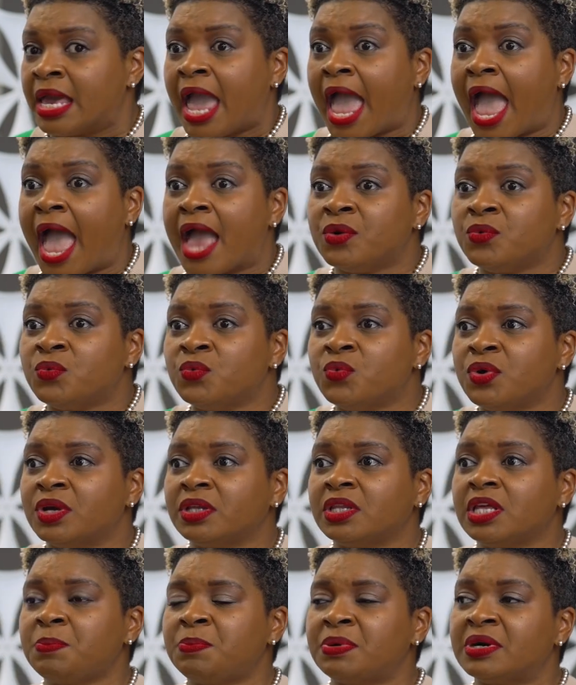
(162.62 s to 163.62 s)
And
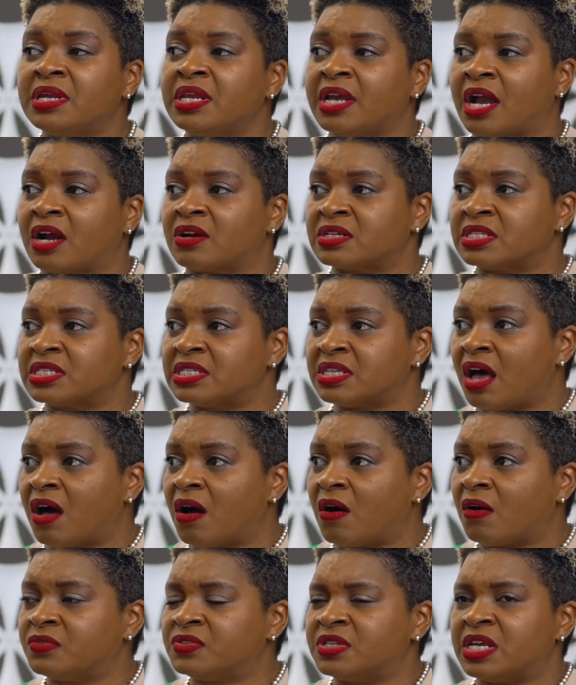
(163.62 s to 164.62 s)
really putting
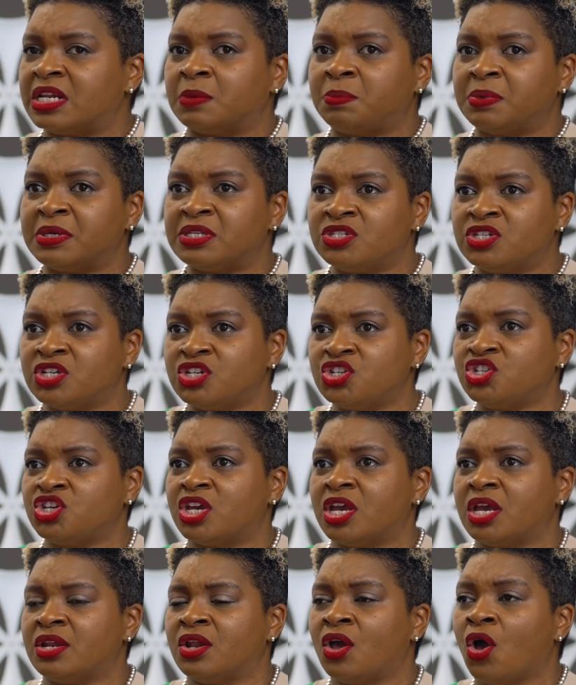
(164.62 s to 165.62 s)
ourselves in a
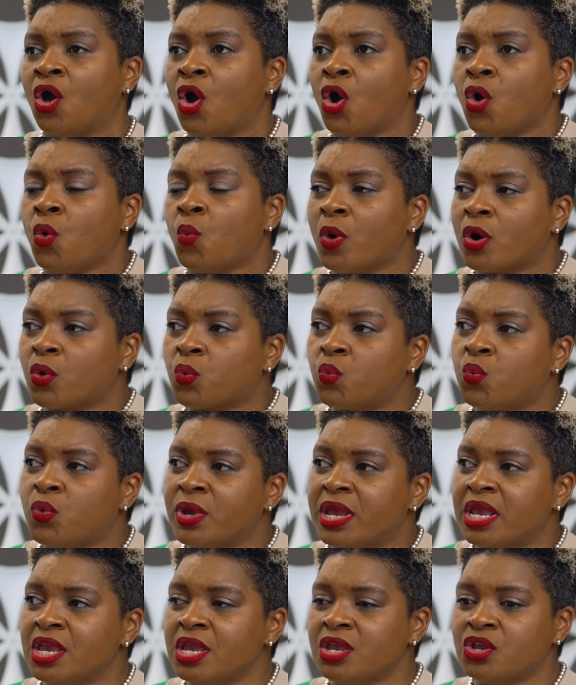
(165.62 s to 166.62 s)
position where
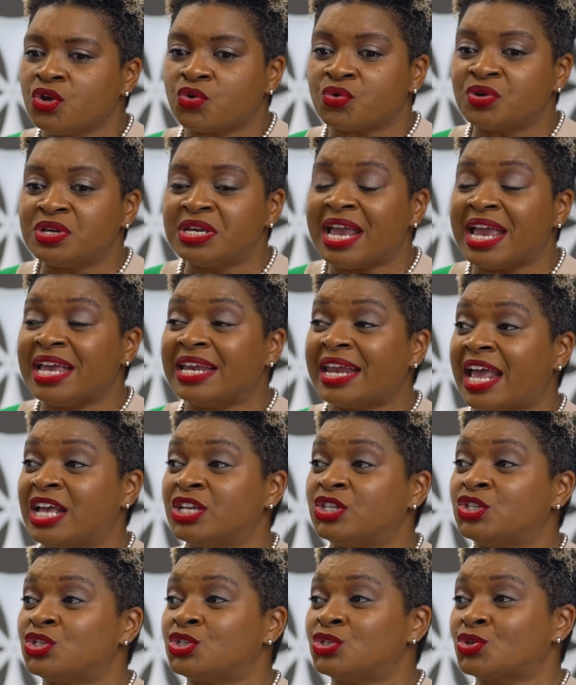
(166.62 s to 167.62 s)
we create a
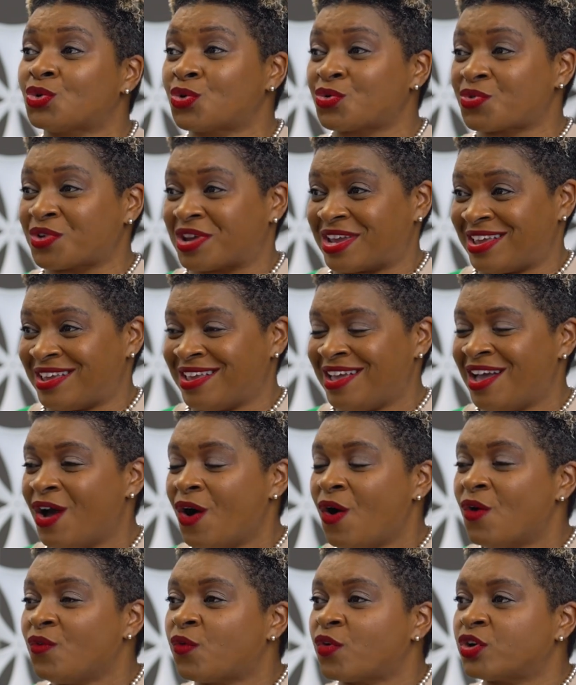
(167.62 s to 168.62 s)
story
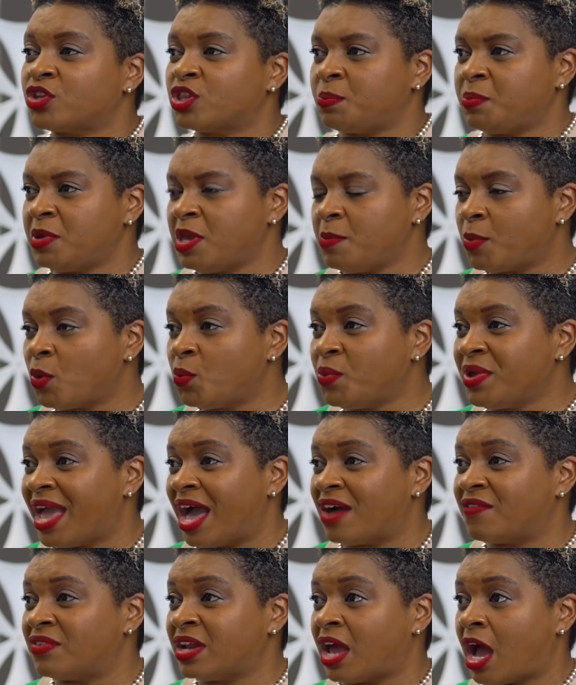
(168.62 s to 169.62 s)
for the people we
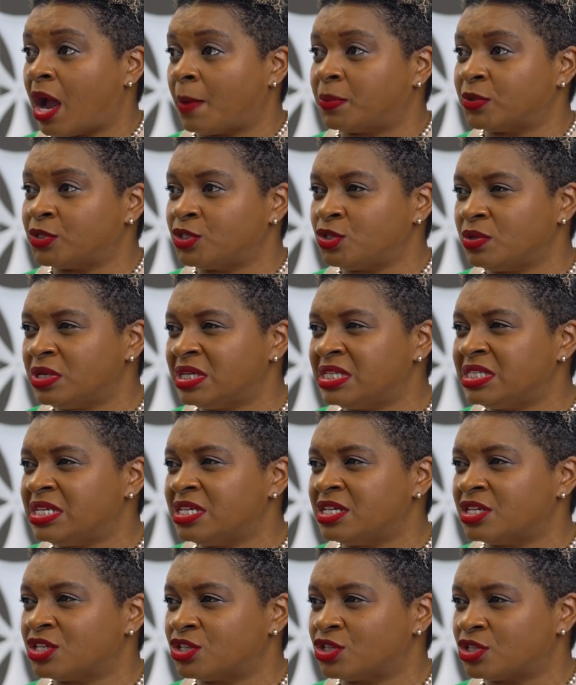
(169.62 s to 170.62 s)
have an opportunity
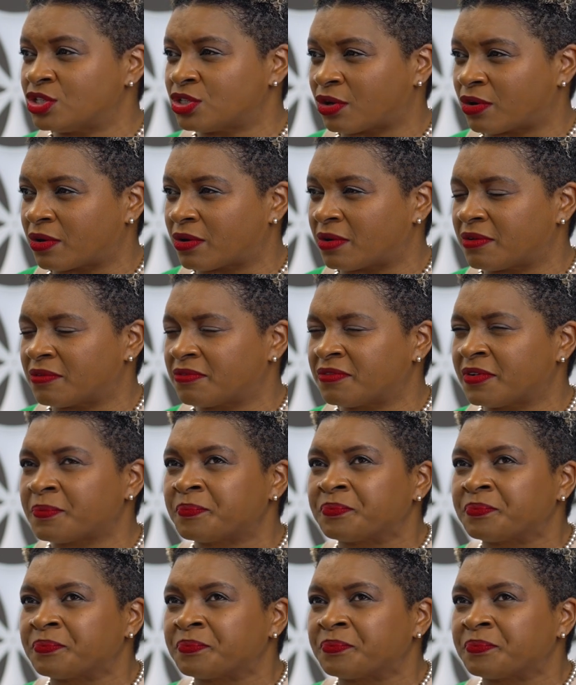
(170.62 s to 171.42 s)
to serve.